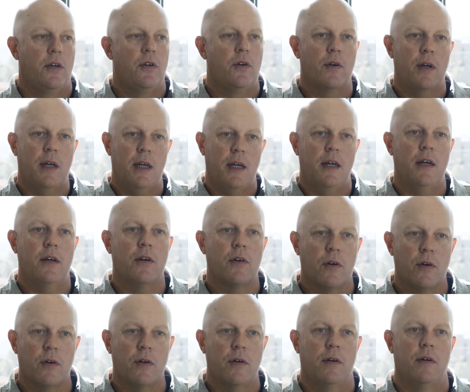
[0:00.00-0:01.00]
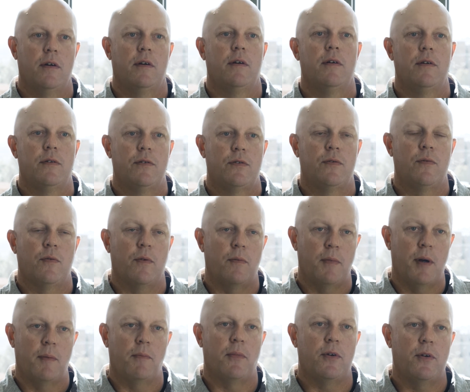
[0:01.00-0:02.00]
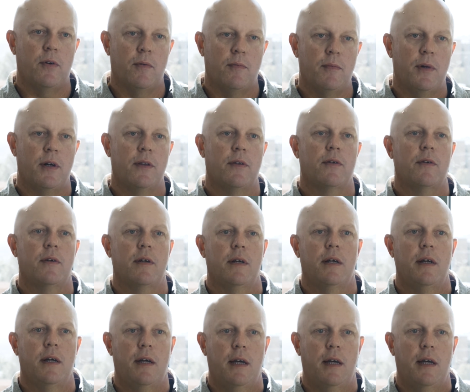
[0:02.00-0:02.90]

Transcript: you're here to remember your mother